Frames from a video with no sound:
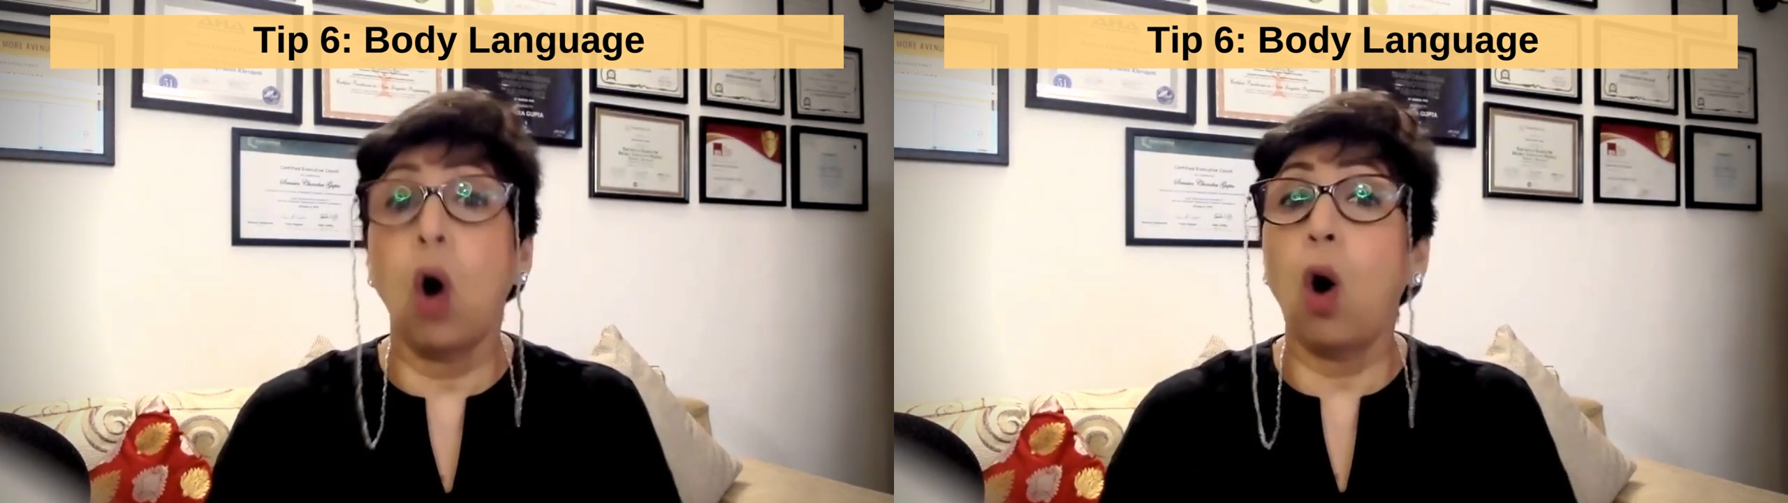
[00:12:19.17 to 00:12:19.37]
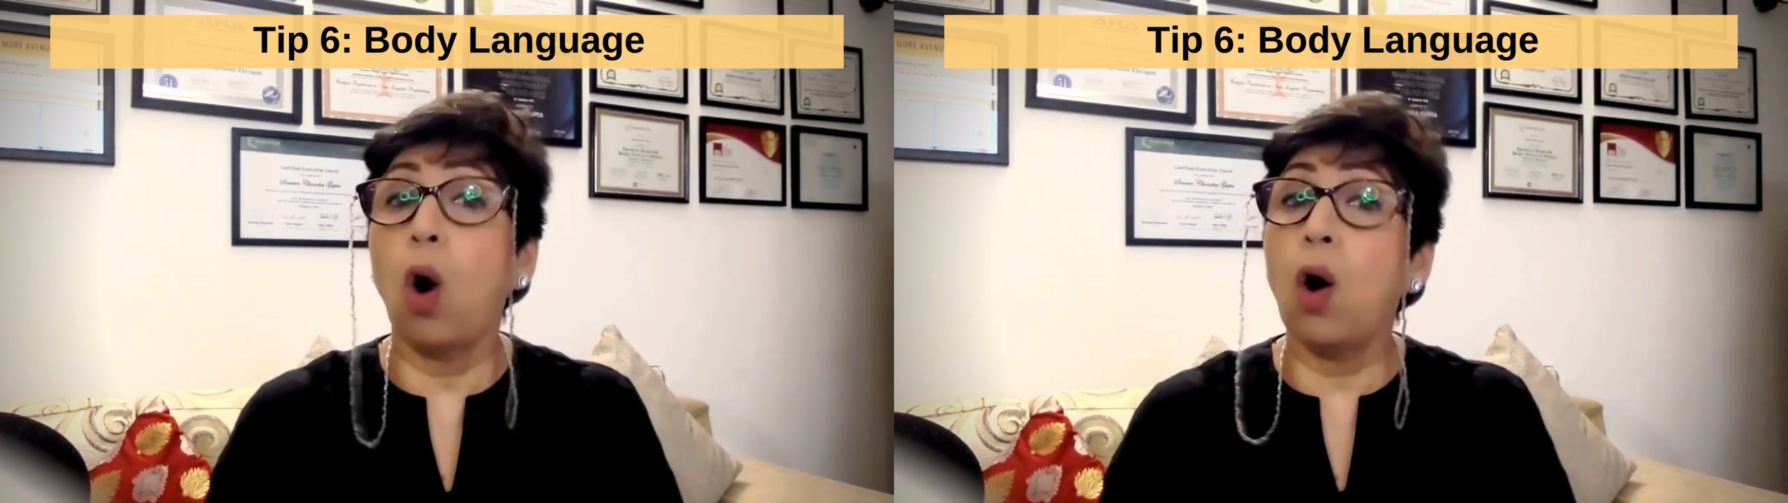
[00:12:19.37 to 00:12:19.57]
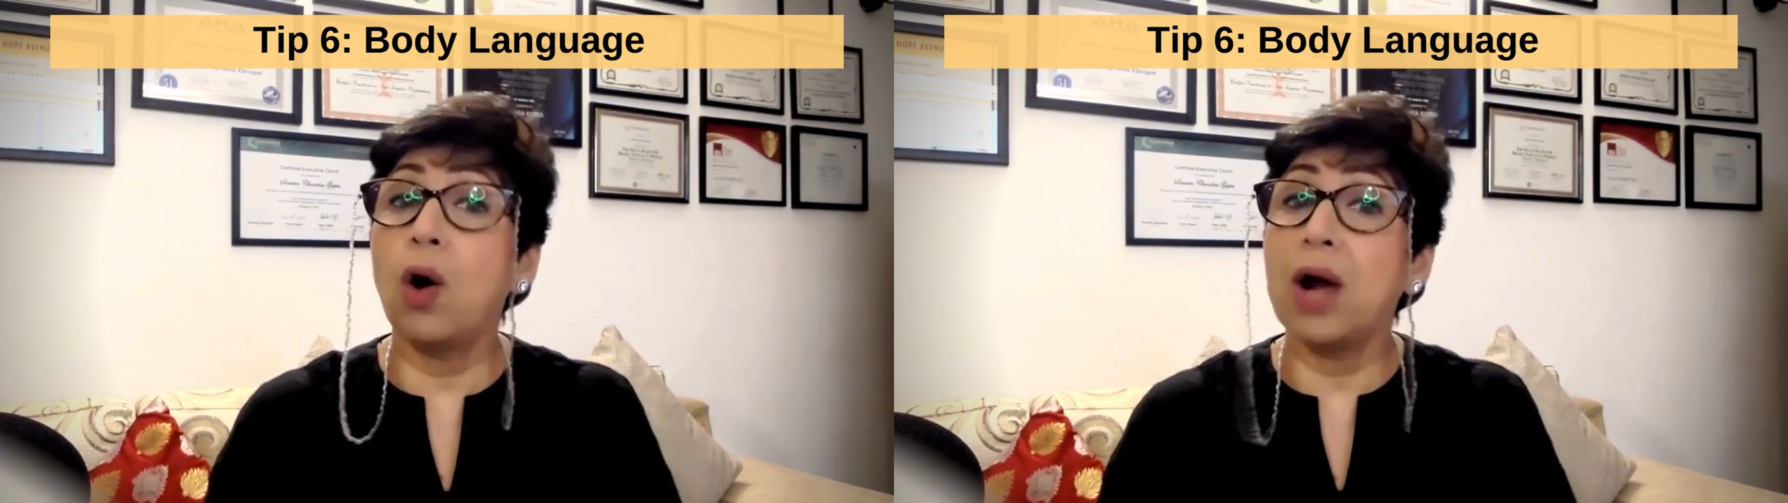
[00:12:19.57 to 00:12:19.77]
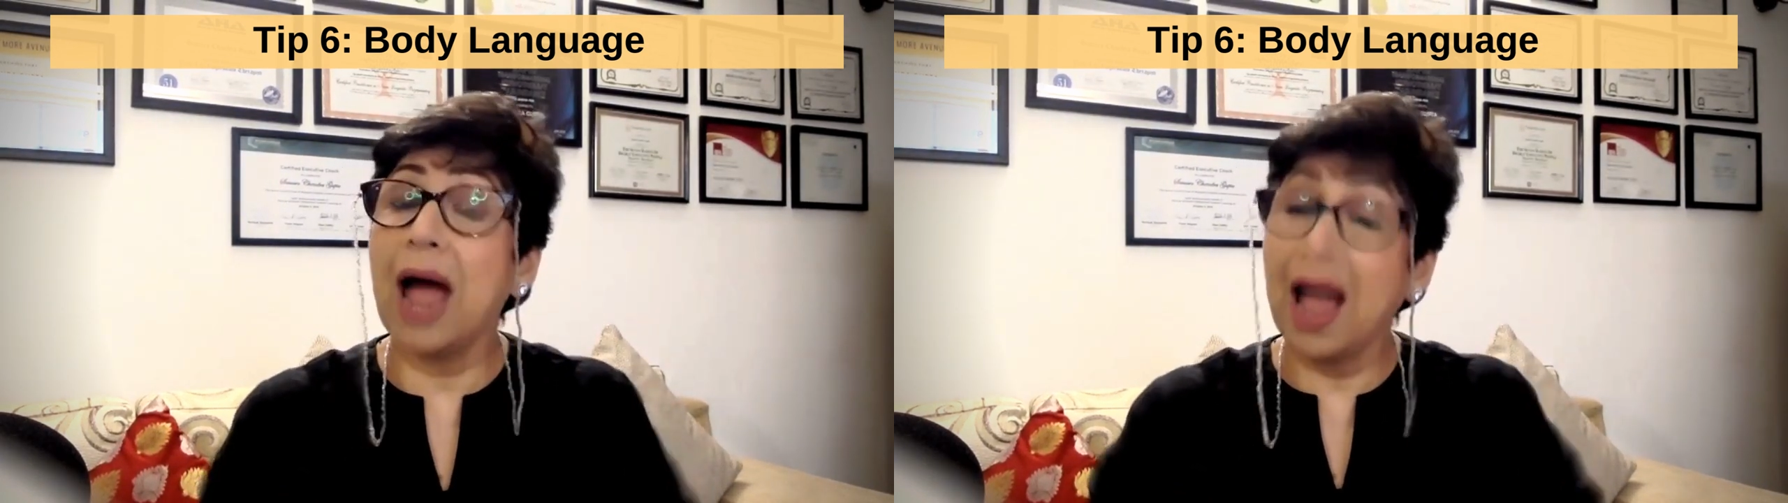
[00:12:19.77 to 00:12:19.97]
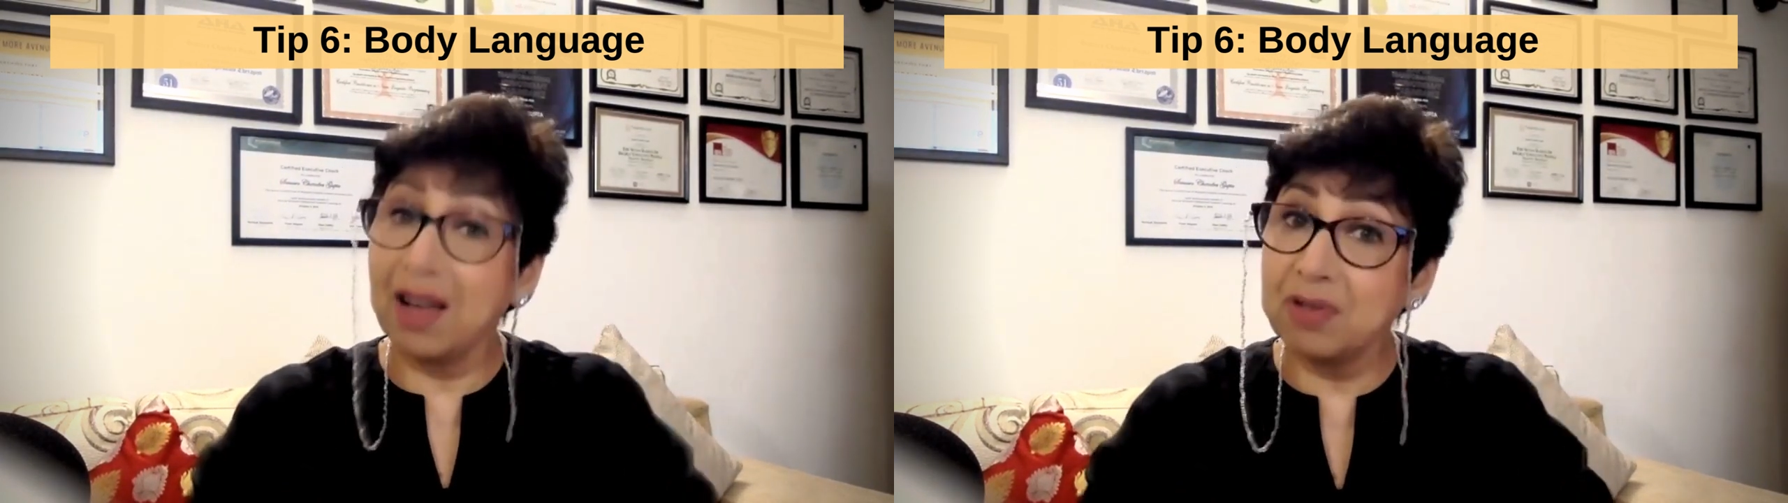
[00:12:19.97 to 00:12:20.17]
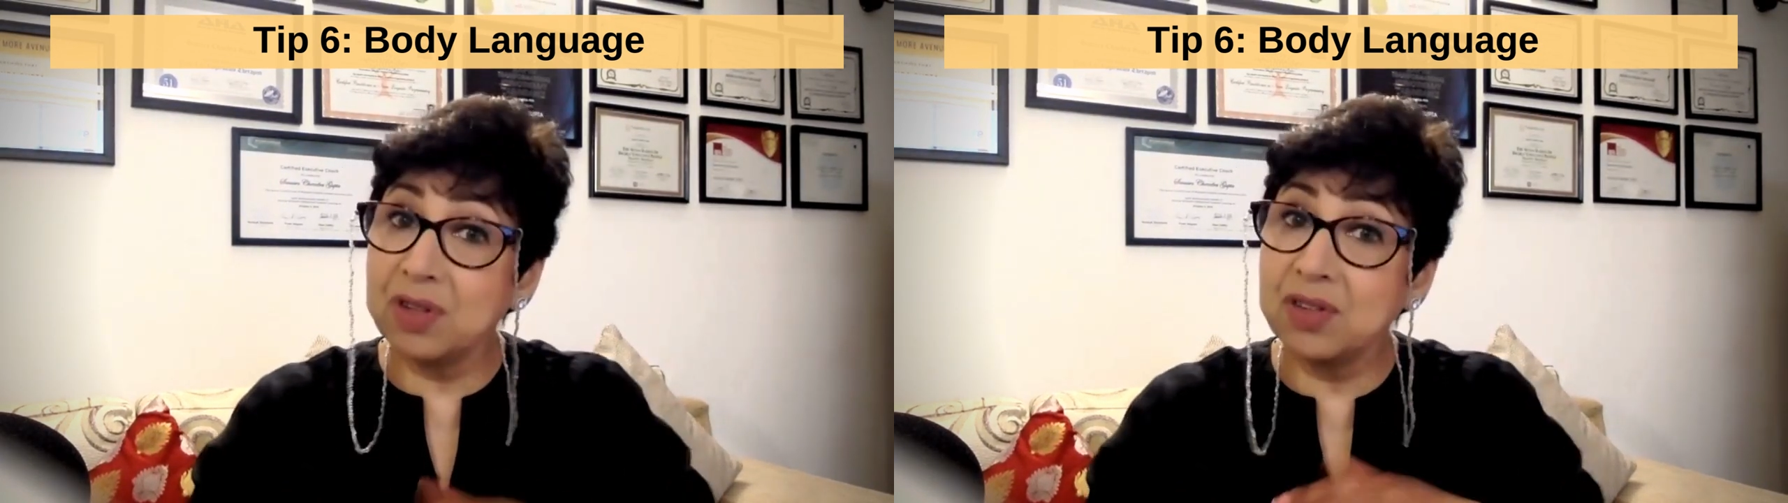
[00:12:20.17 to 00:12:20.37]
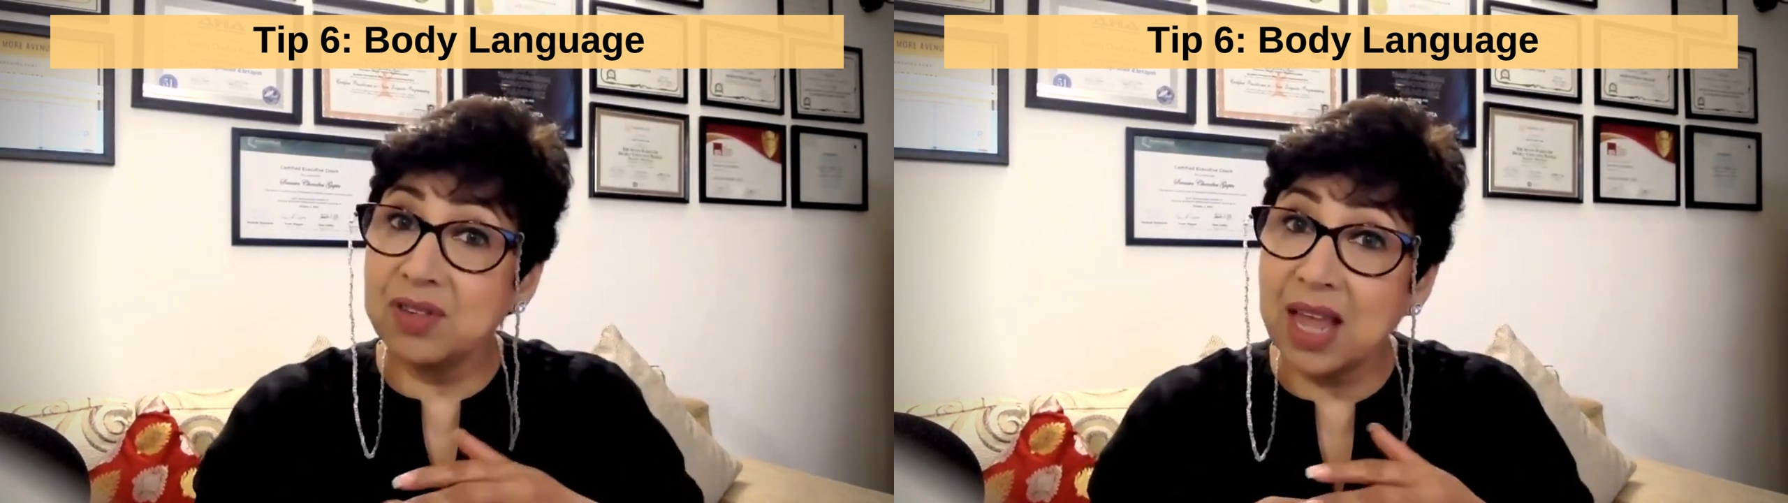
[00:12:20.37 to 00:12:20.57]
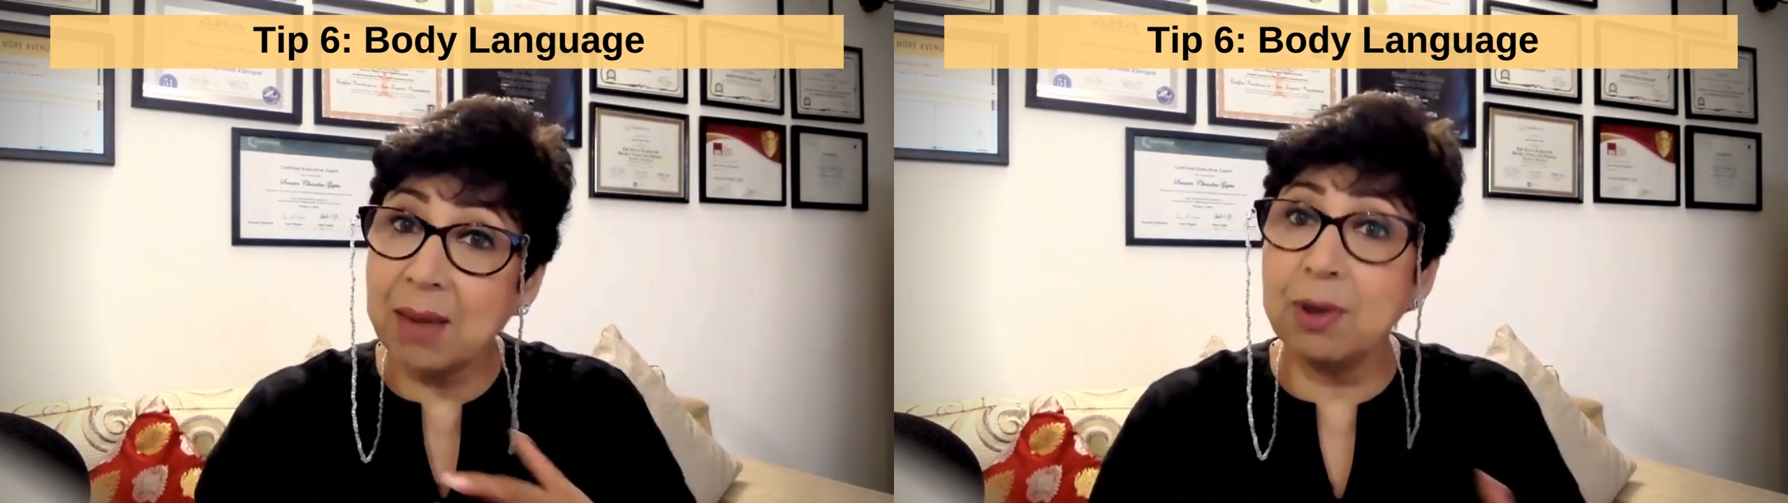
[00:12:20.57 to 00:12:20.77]
or have the
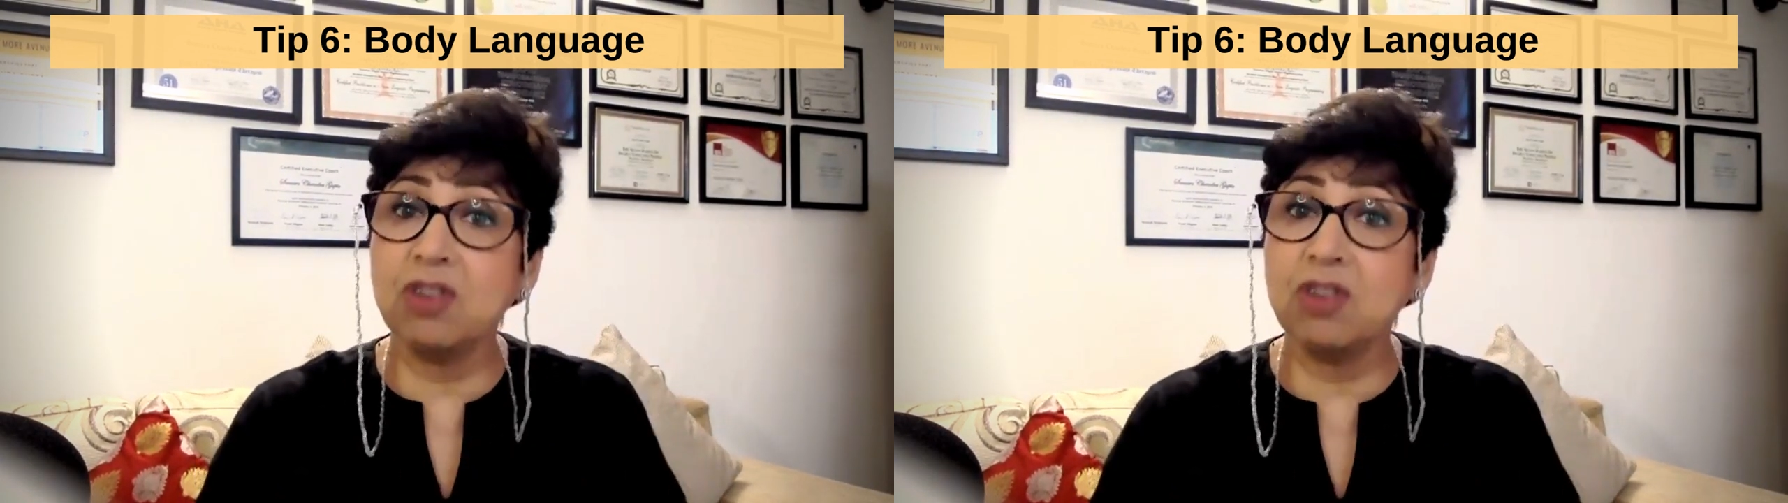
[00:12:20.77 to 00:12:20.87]
same